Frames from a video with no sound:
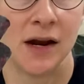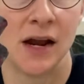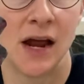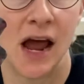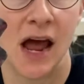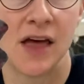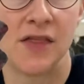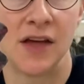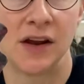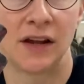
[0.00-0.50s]

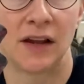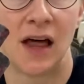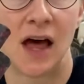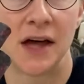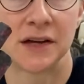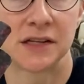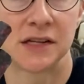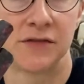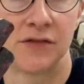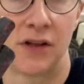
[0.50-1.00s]
and then
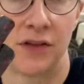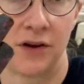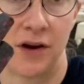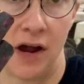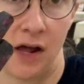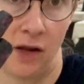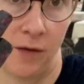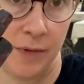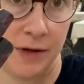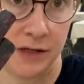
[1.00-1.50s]
lots of other
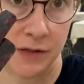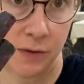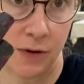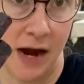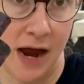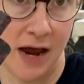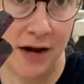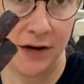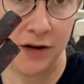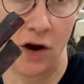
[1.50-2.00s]
elements were
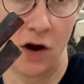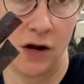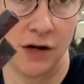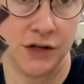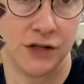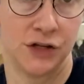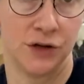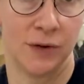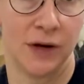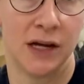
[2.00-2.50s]
added
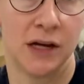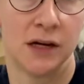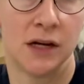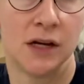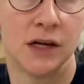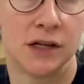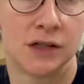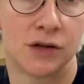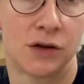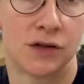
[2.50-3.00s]
onto it.
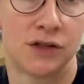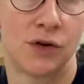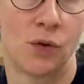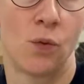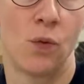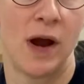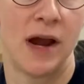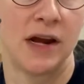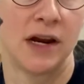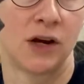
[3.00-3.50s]
So it's a
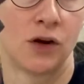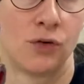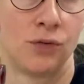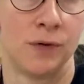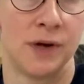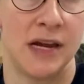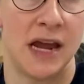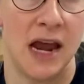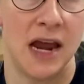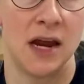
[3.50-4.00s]
way to
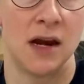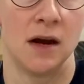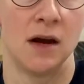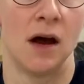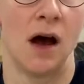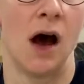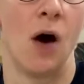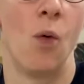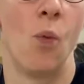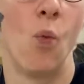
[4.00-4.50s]
create
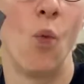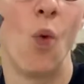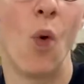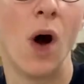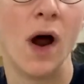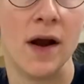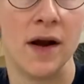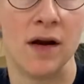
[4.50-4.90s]
one